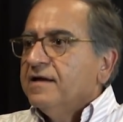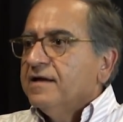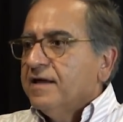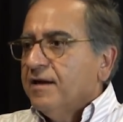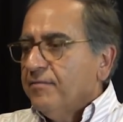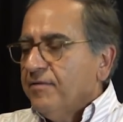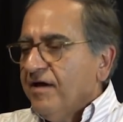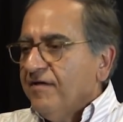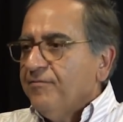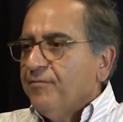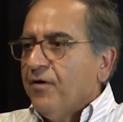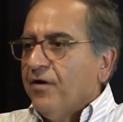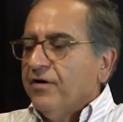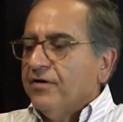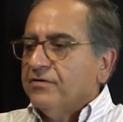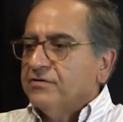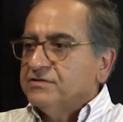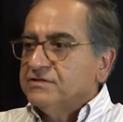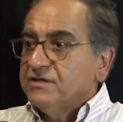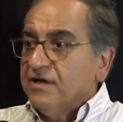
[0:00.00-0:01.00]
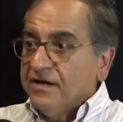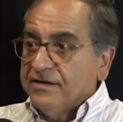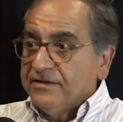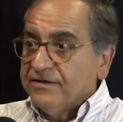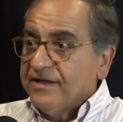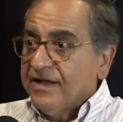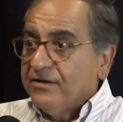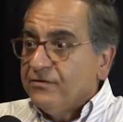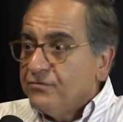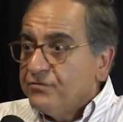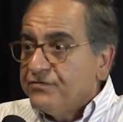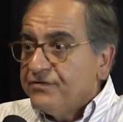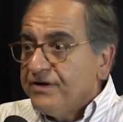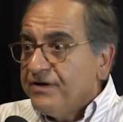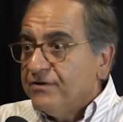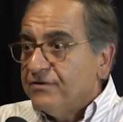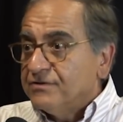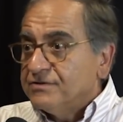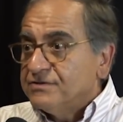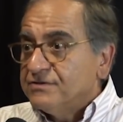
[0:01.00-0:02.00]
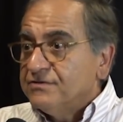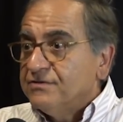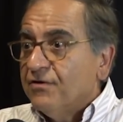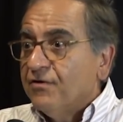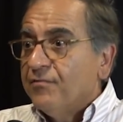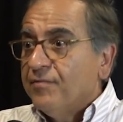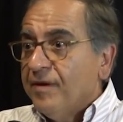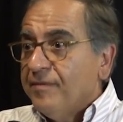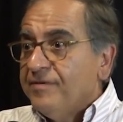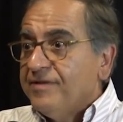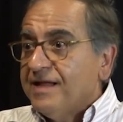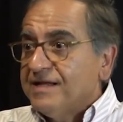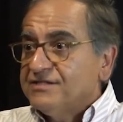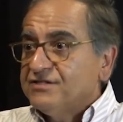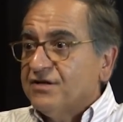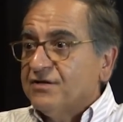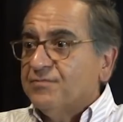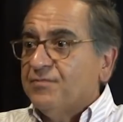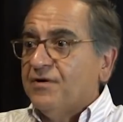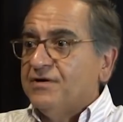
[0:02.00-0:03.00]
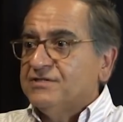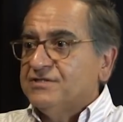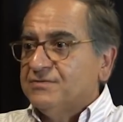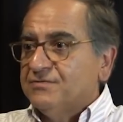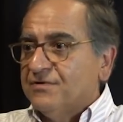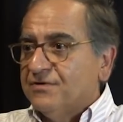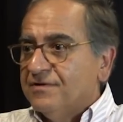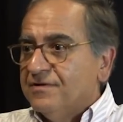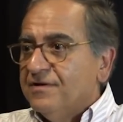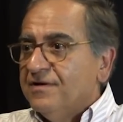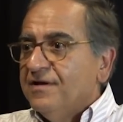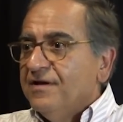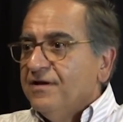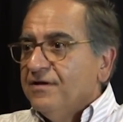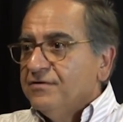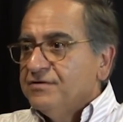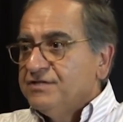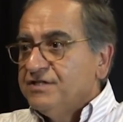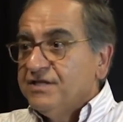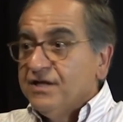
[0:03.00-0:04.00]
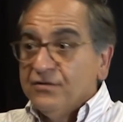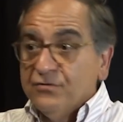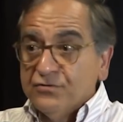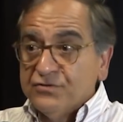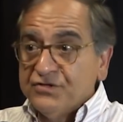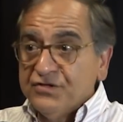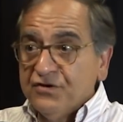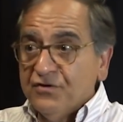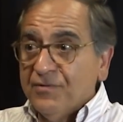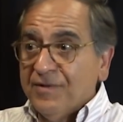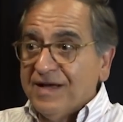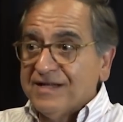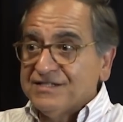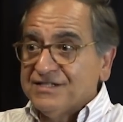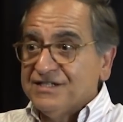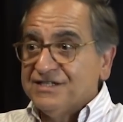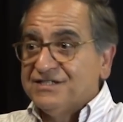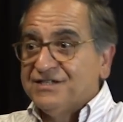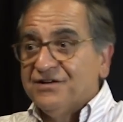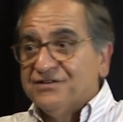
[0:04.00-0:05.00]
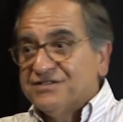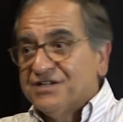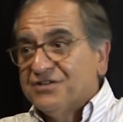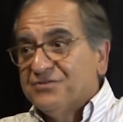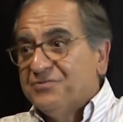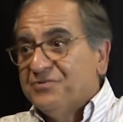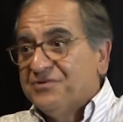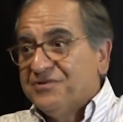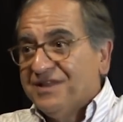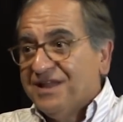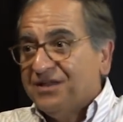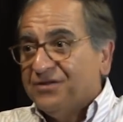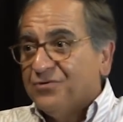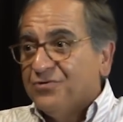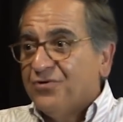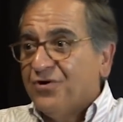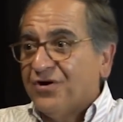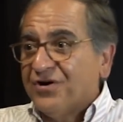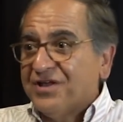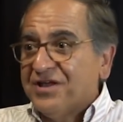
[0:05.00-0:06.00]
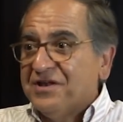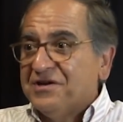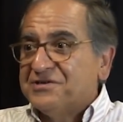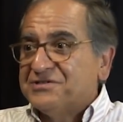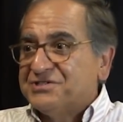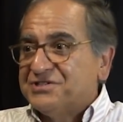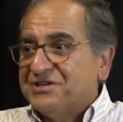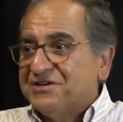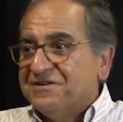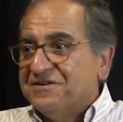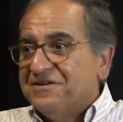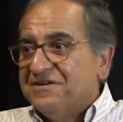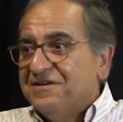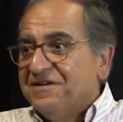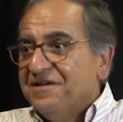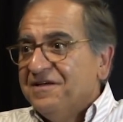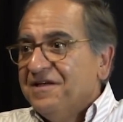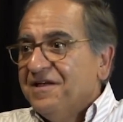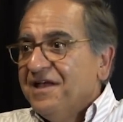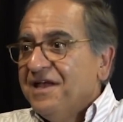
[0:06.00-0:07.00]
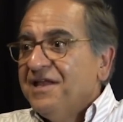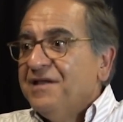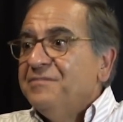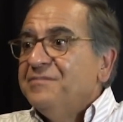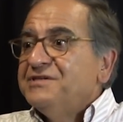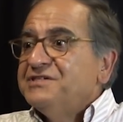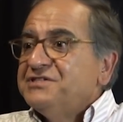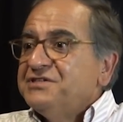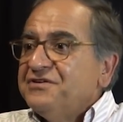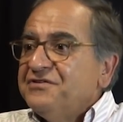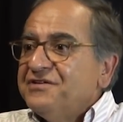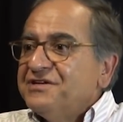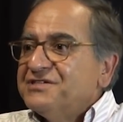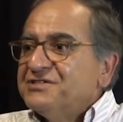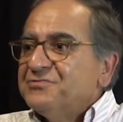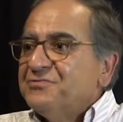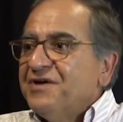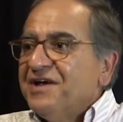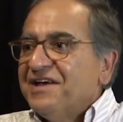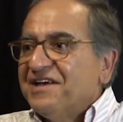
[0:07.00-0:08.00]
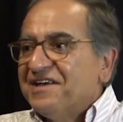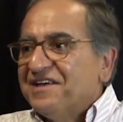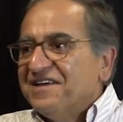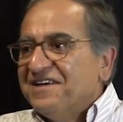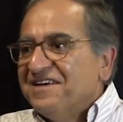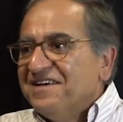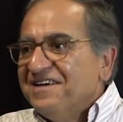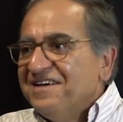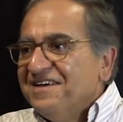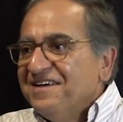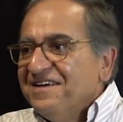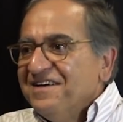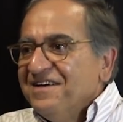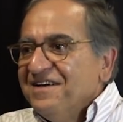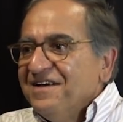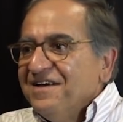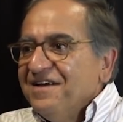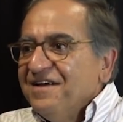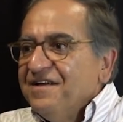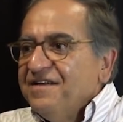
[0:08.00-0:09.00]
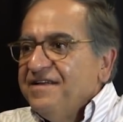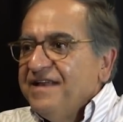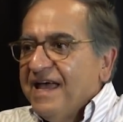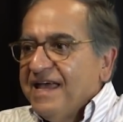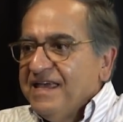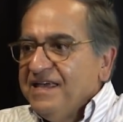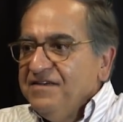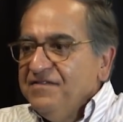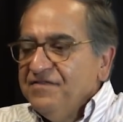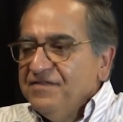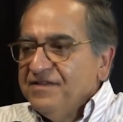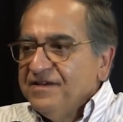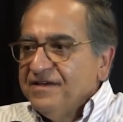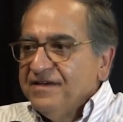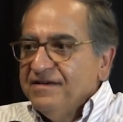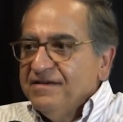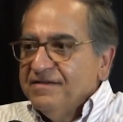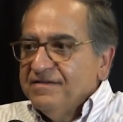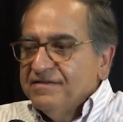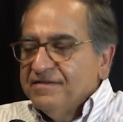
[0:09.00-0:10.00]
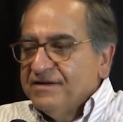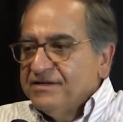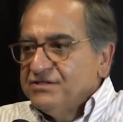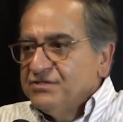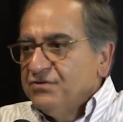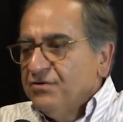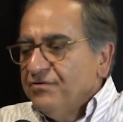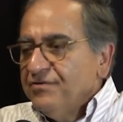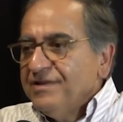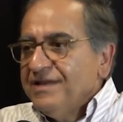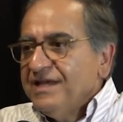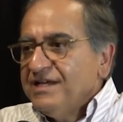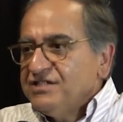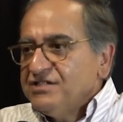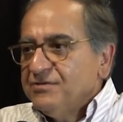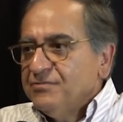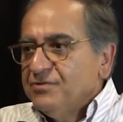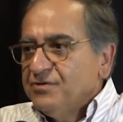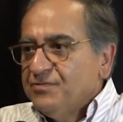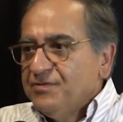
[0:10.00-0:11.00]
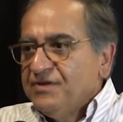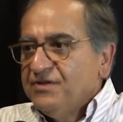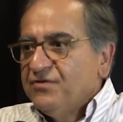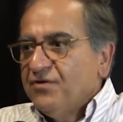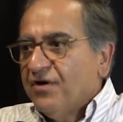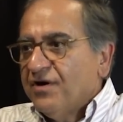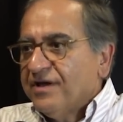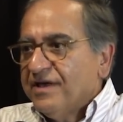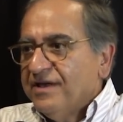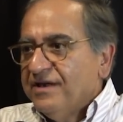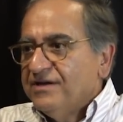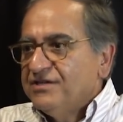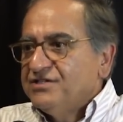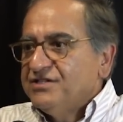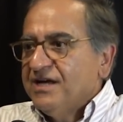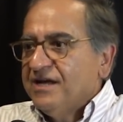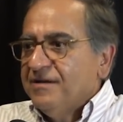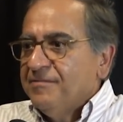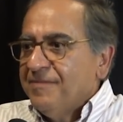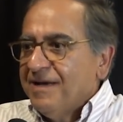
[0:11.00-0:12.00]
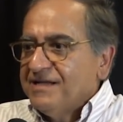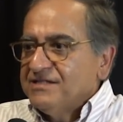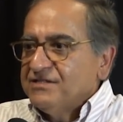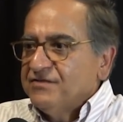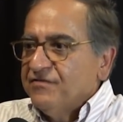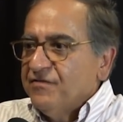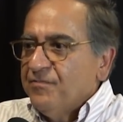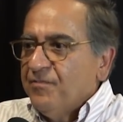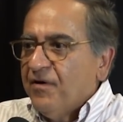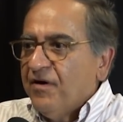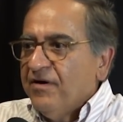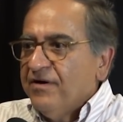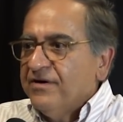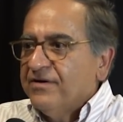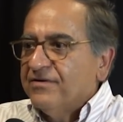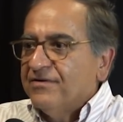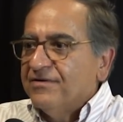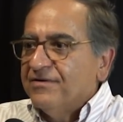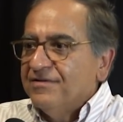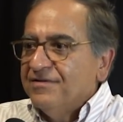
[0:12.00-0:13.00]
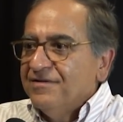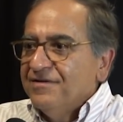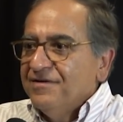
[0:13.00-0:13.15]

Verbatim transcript: Can we have particles lighter than neutrinos? Or maybe that's not possible. You see, the neutrino mass, it turns out to be related to dark energy in a mysterious way. Mm-hmm. Naively, there's no relation between dark energy and the mass of a particle.